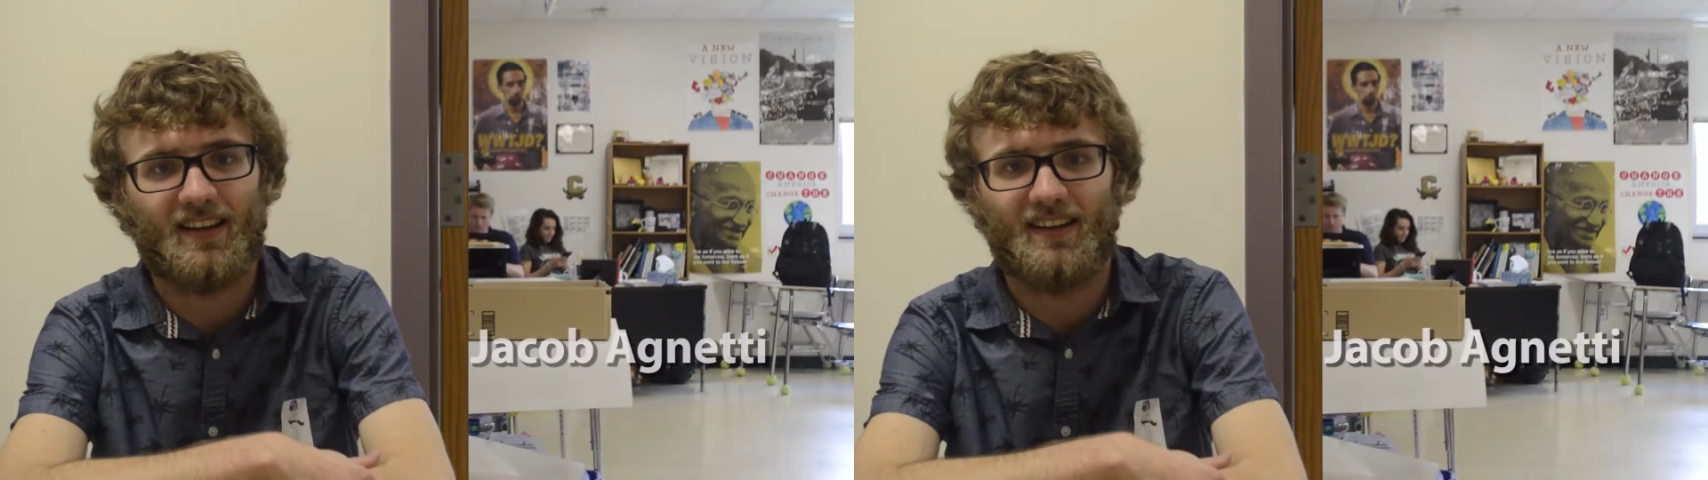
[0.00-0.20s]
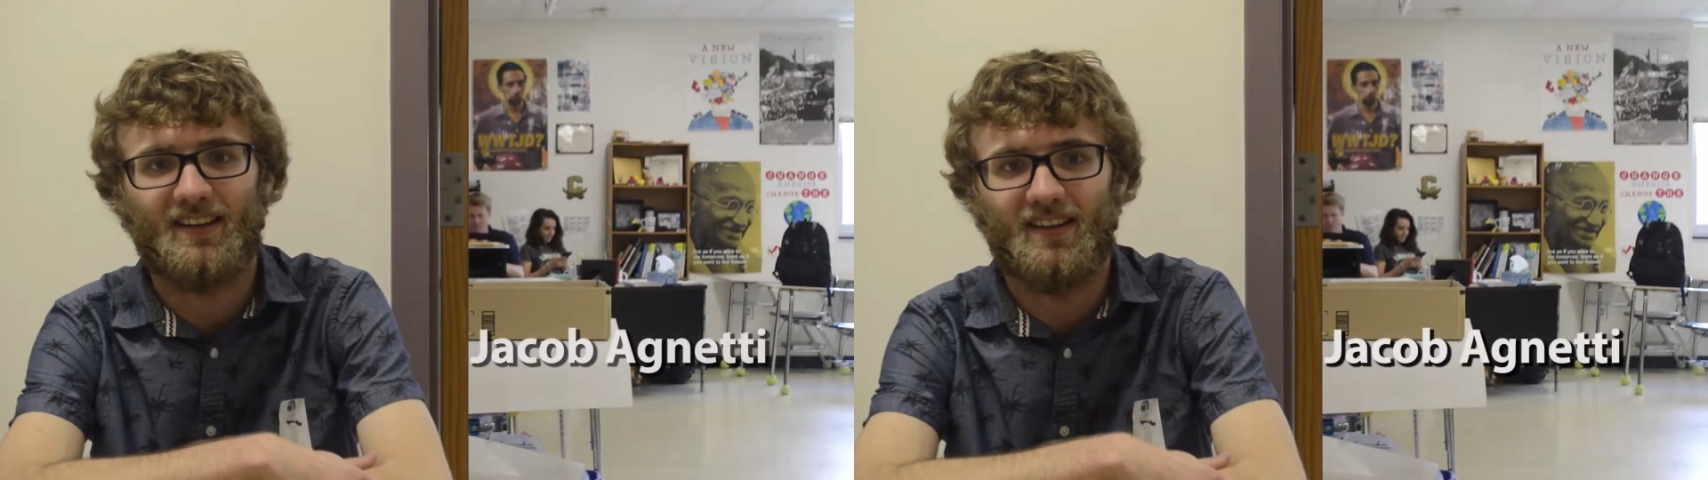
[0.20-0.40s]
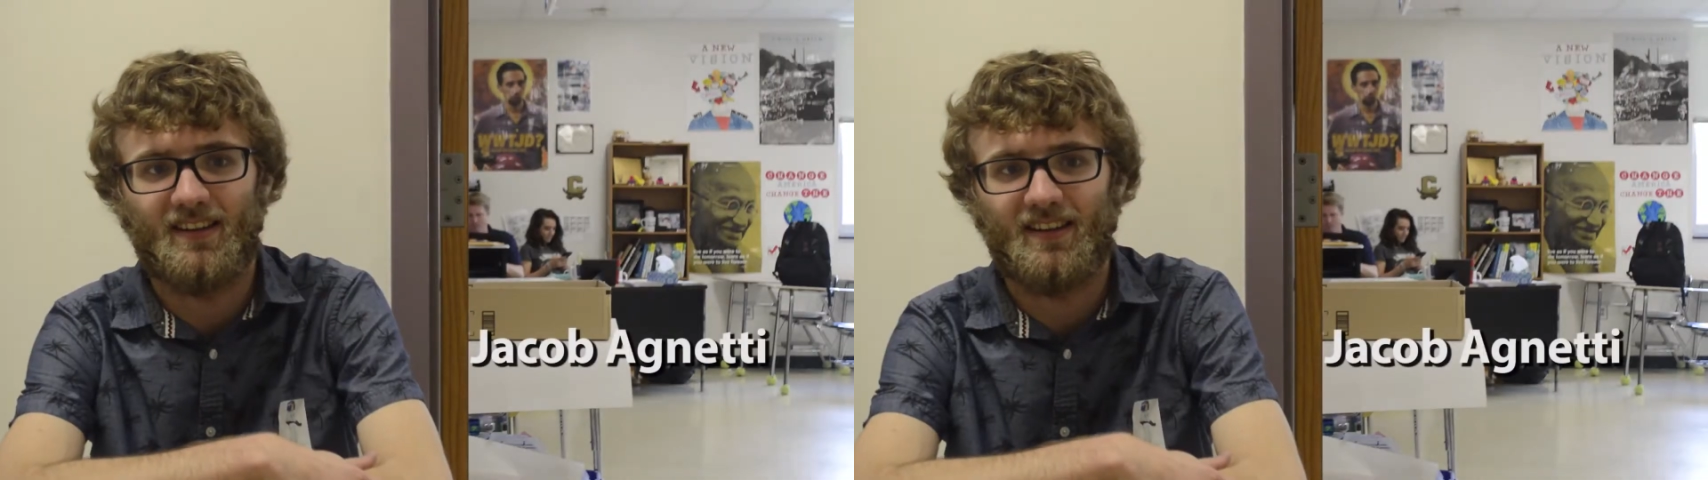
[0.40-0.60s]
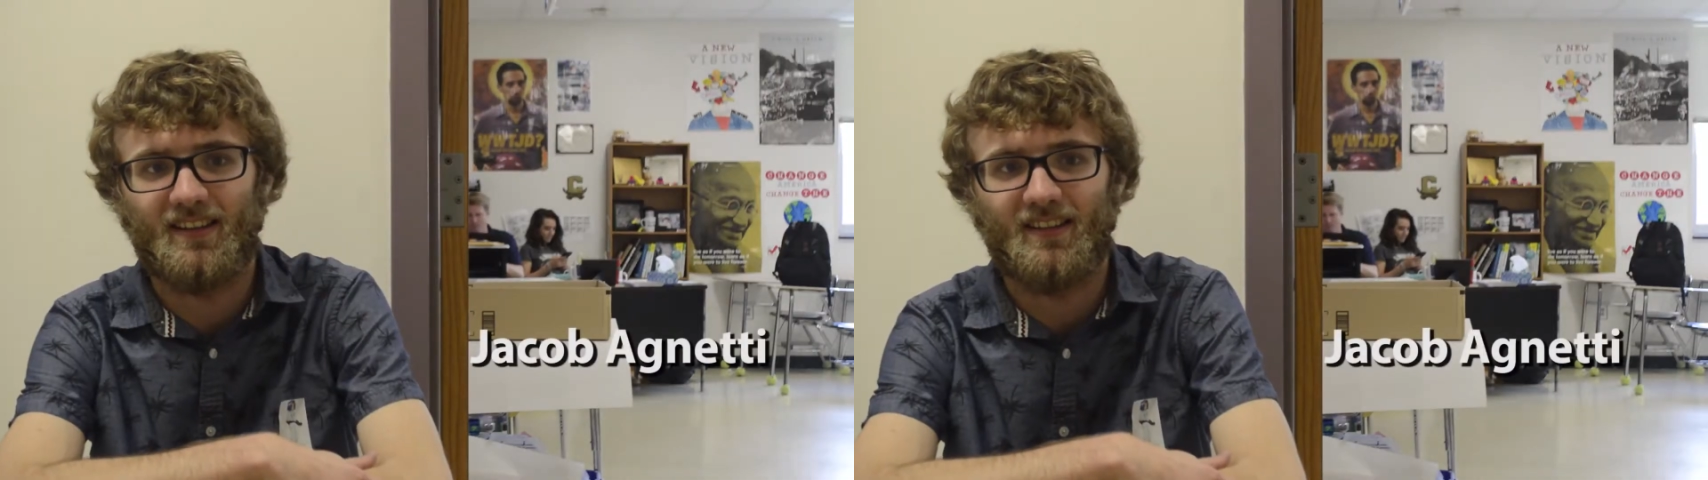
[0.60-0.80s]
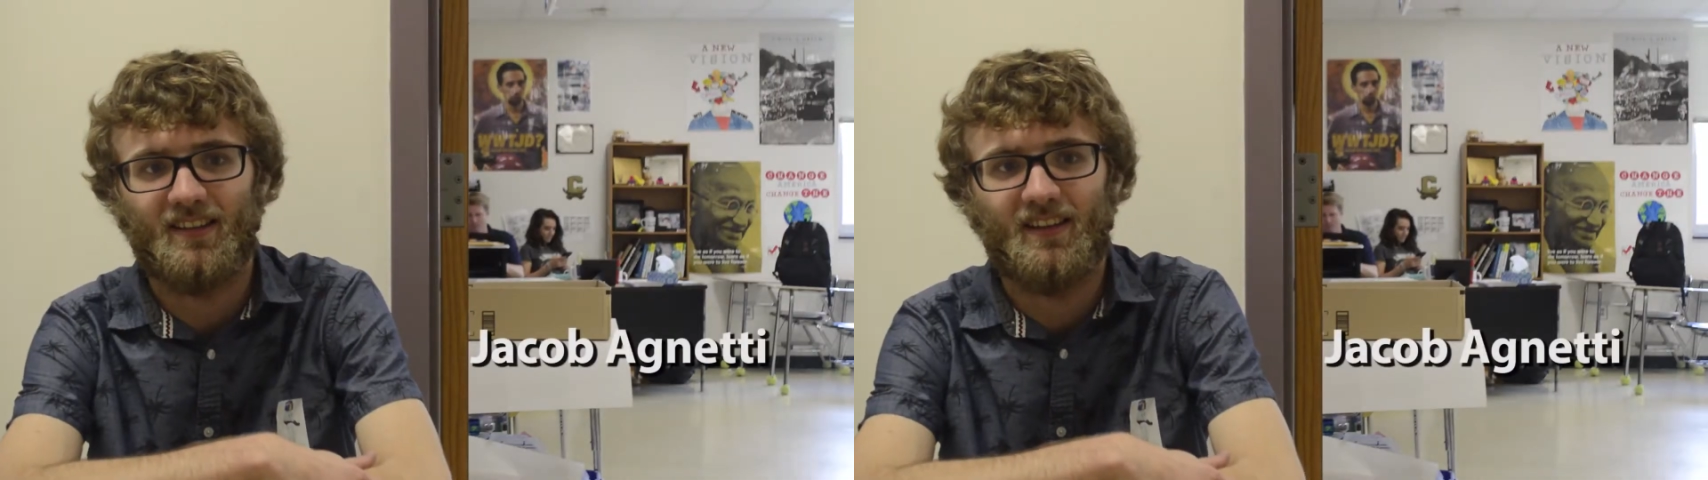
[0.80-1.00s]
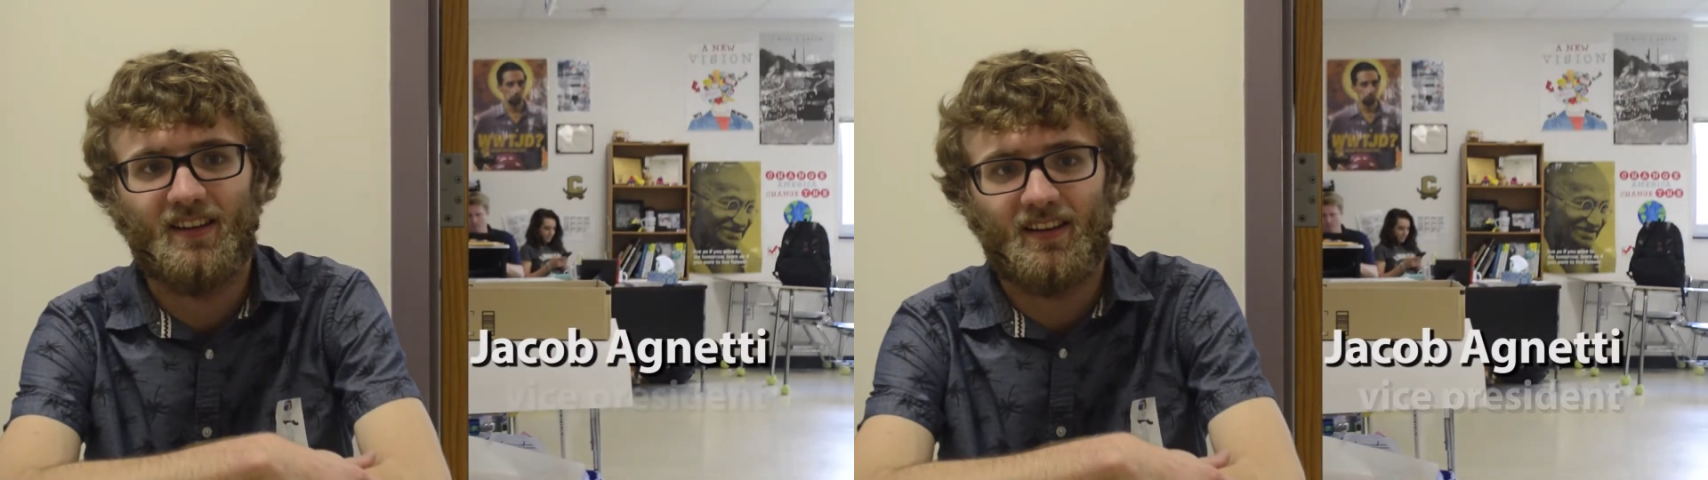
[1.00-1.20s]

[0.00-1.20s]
I had eaten